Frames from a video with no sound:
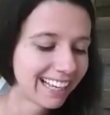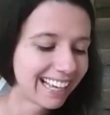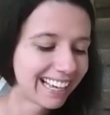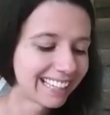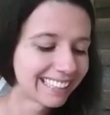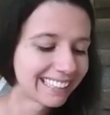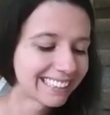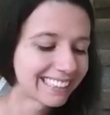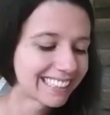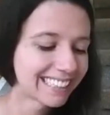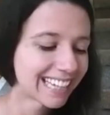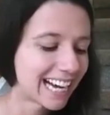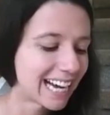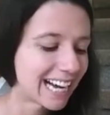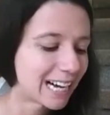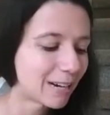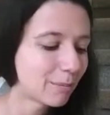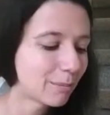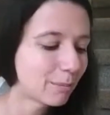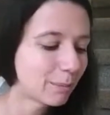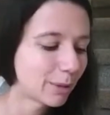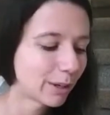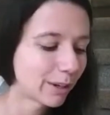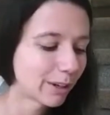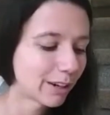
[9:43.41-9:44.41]
As
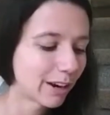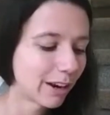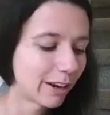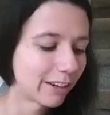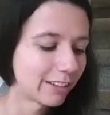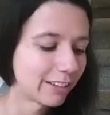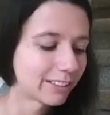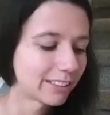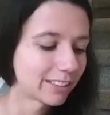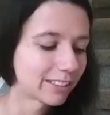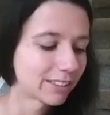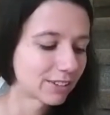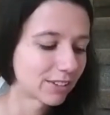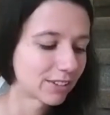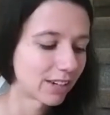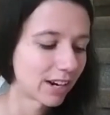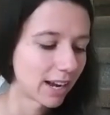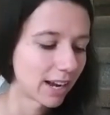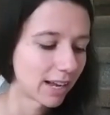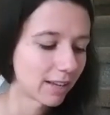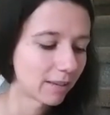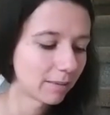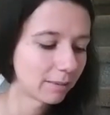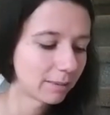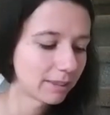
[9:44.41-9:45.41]
Tom Burghardt
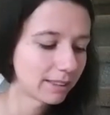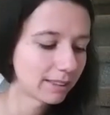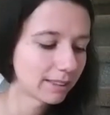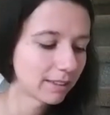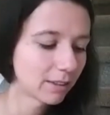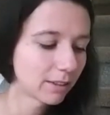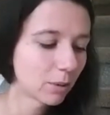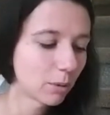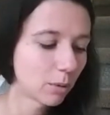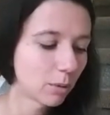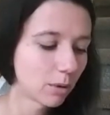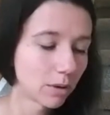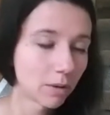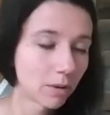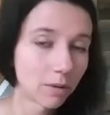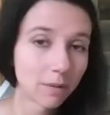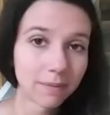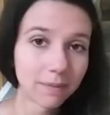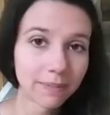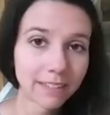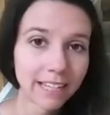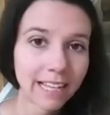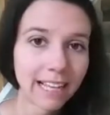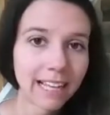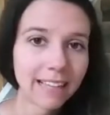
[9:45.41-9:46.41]
describes,
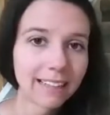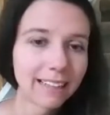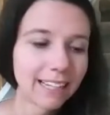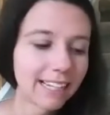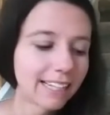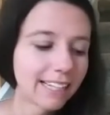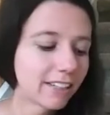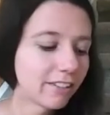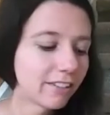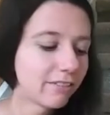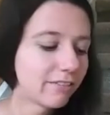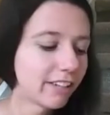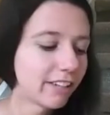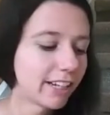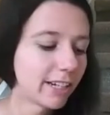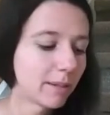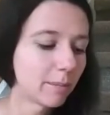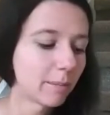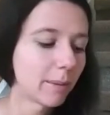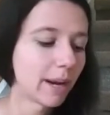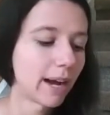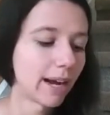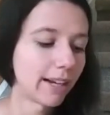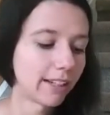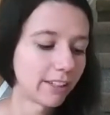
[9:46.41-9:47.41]
quote, like a
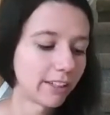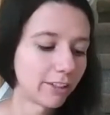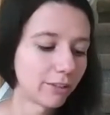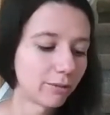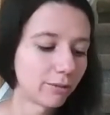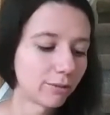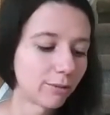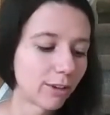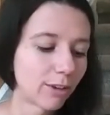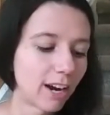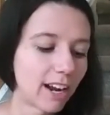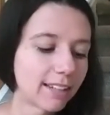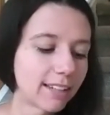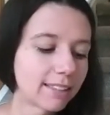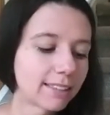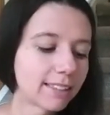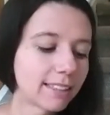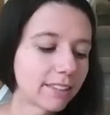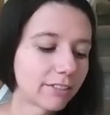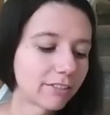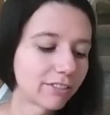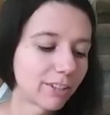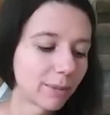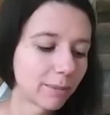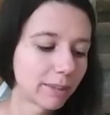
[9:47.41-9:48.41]
vampire
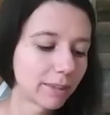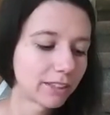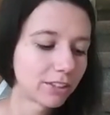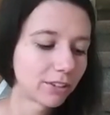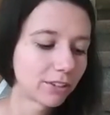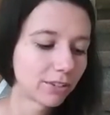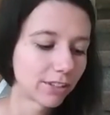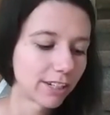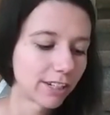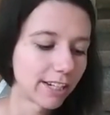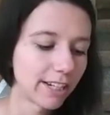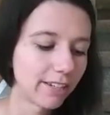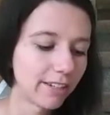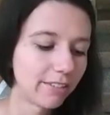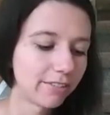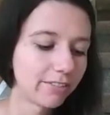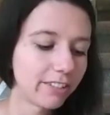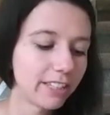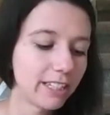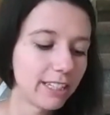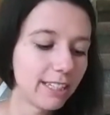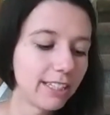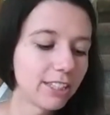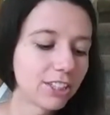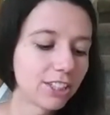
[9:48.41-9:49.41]
rising from its grave
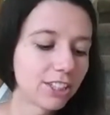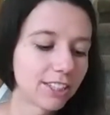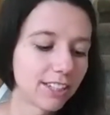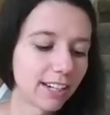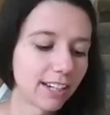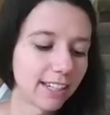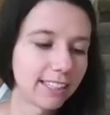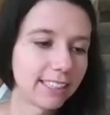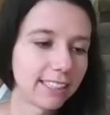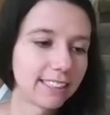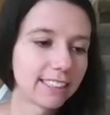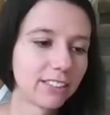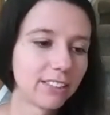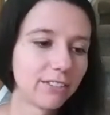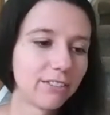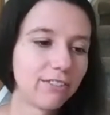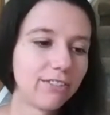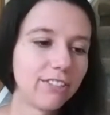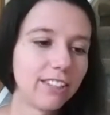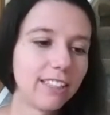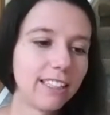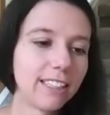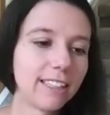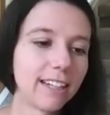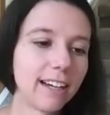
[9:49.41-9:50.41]
each night to
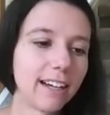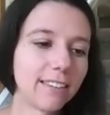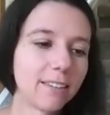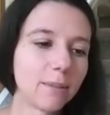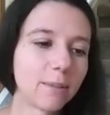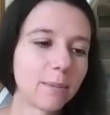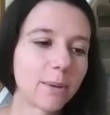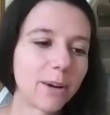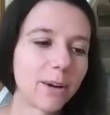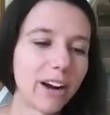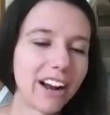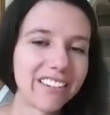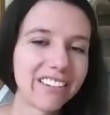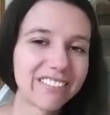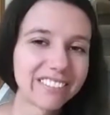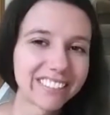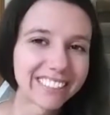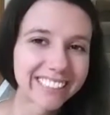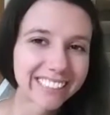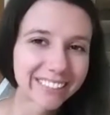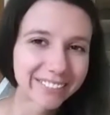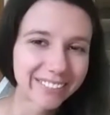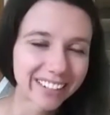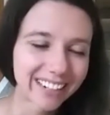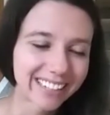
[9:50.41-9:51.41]
feed on the
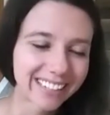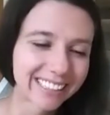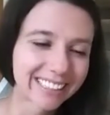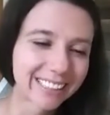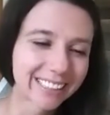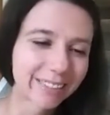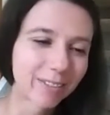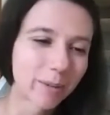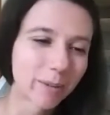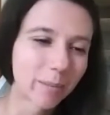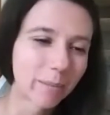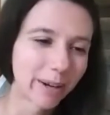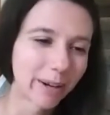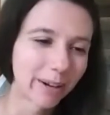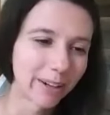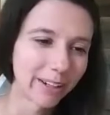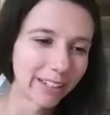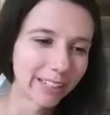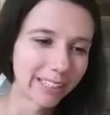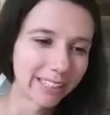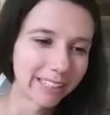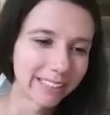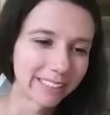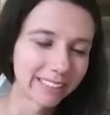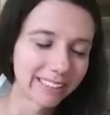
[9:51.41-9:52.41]
privacy rights of
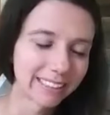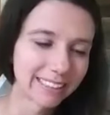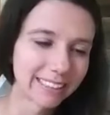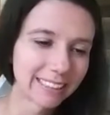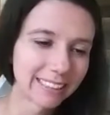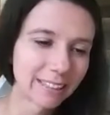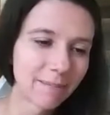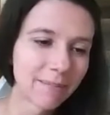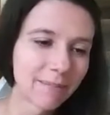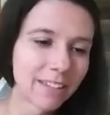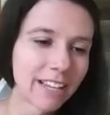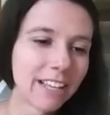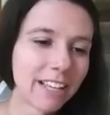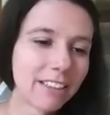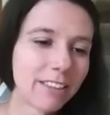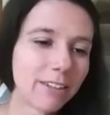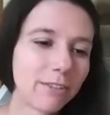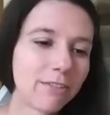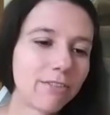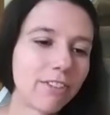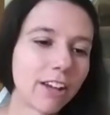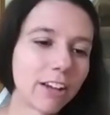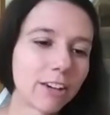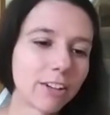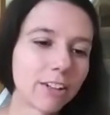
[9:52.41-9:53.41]
Americans,
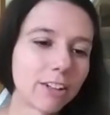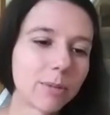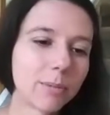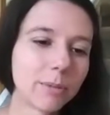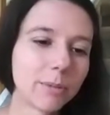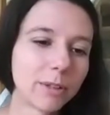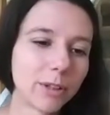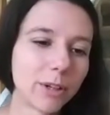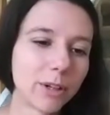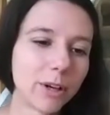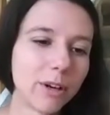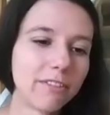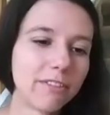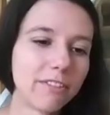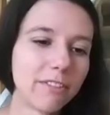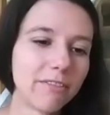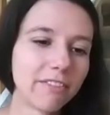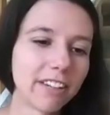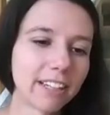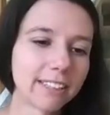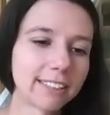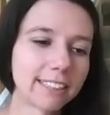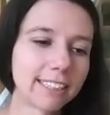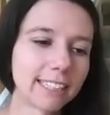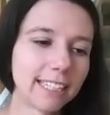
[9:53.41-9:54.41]
the Federal Bureau of
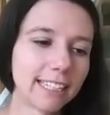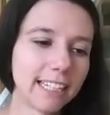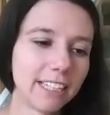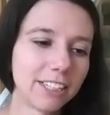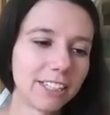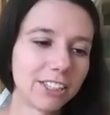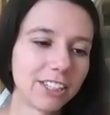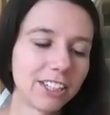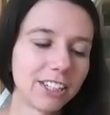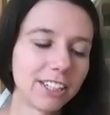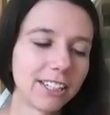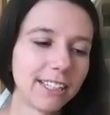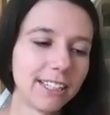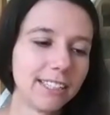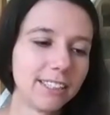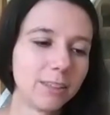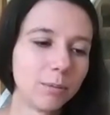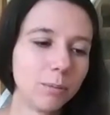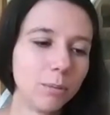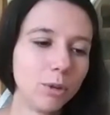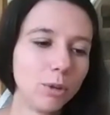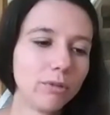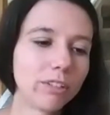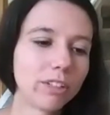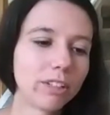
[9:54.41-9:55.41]
Investigation
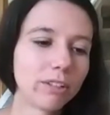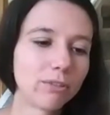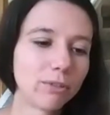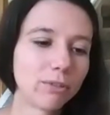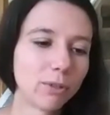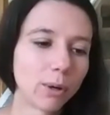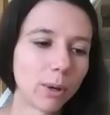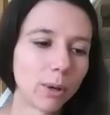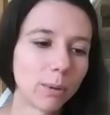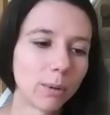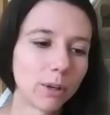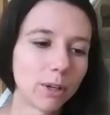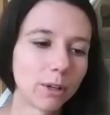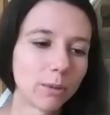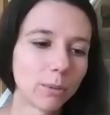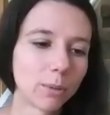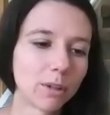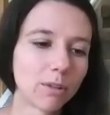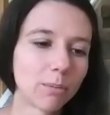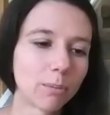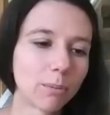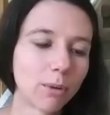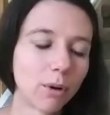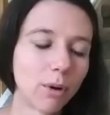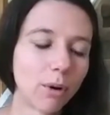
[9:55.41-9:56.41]
is moving forward
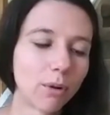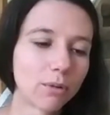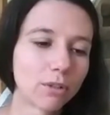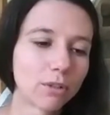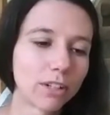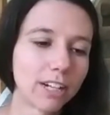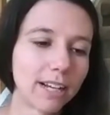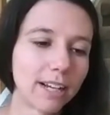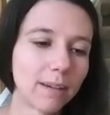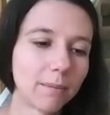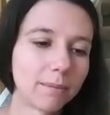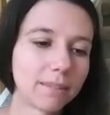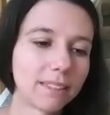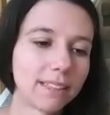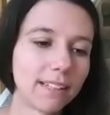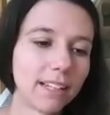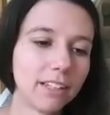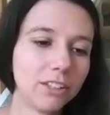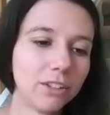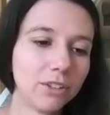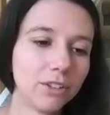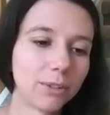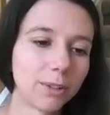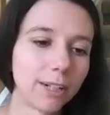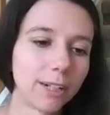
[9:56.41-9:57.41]
with programs
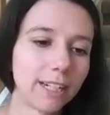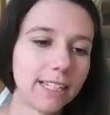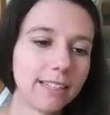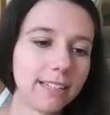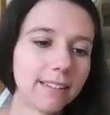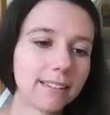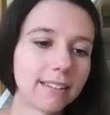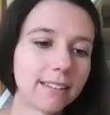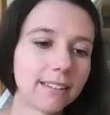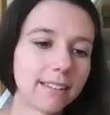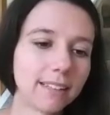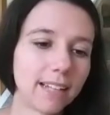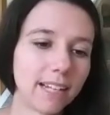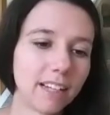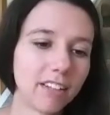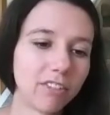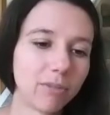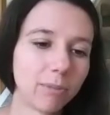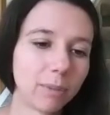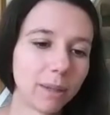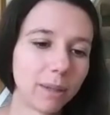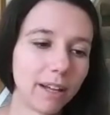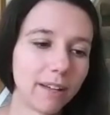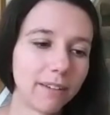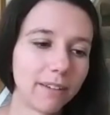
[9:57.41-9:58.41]
that drain the
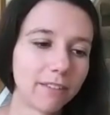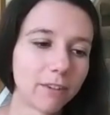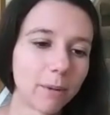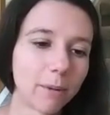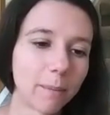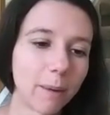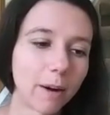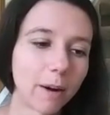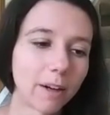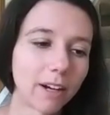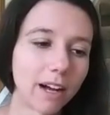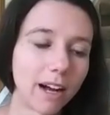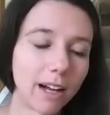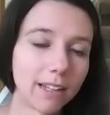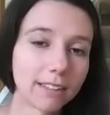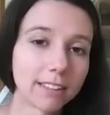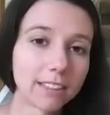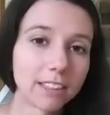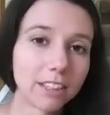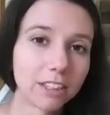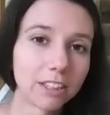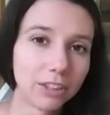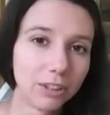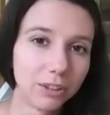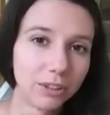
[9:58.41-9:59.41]
lifeblood from our
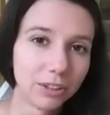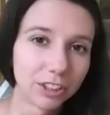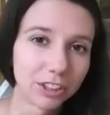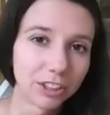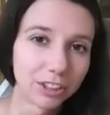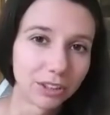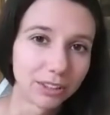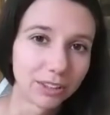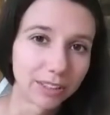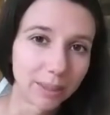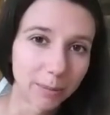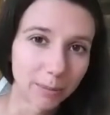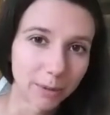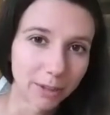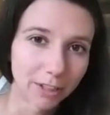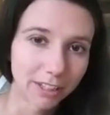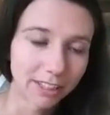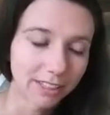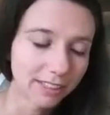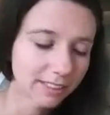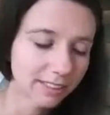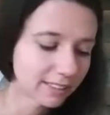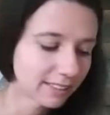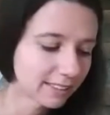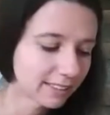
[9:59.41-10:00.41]
constitutional
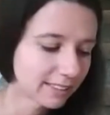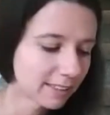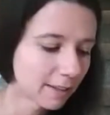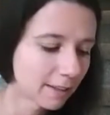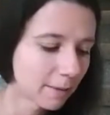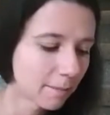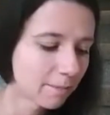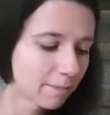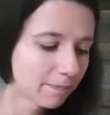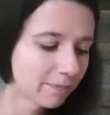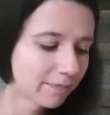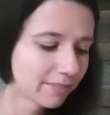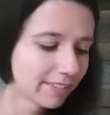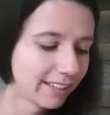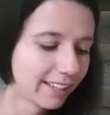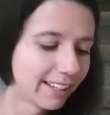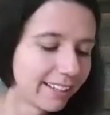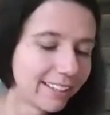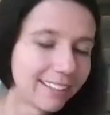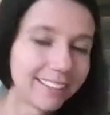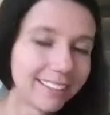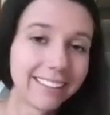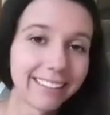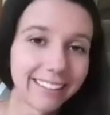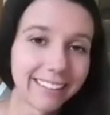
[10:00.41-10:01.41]
liberties.
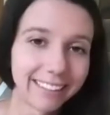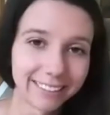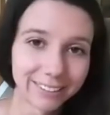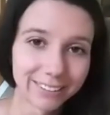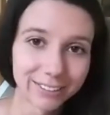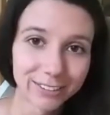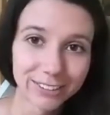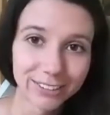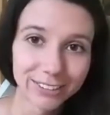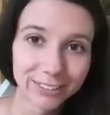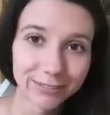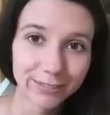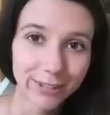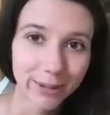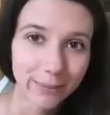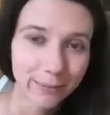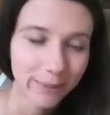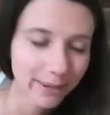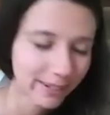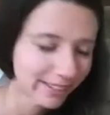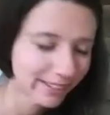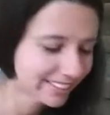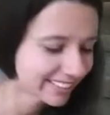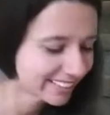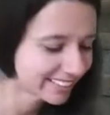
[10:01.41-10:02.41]
Answer is
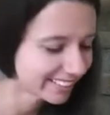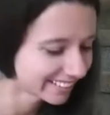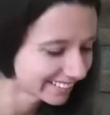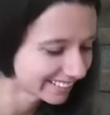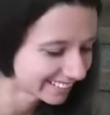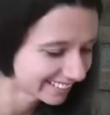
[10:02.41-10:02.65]
vampire.